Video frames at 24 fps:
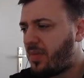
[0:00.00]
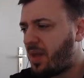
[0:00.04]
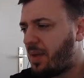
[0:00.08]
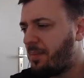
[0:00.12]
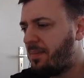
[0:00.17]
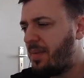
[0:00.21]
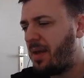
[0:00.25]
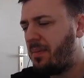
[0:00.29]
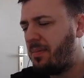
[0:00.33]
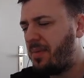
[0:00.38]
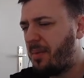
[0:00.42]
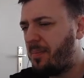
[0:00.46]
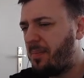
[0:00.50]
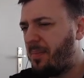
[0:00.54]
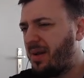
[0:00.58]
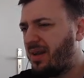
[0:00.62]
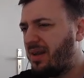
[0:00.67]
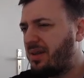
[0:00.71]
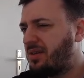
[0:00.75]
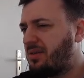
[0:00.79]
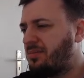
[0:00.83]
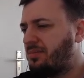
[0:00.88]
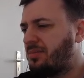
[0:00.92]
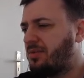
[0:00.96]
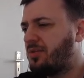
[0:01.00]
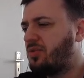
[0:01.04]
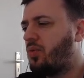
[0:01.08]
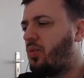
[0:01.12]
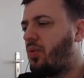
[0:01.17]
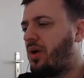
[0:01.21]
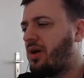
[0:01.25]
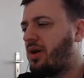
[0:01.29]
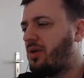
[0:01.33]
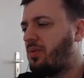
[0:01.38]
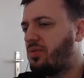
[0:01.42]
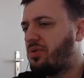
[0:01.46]
Maybe a Paladin, but
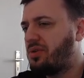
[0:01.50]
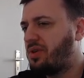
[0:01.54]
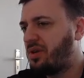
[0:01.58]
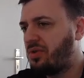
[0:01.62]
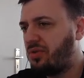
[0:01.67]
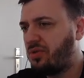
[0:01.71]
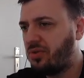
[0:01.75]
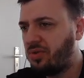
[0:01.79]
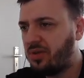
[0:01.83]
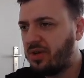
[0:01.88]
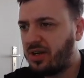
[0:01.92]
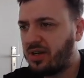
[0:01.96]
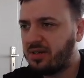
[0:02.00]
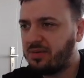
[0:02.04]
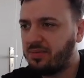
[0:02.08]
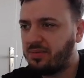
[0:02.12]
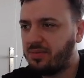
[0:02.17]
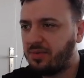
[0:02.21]
why would they do that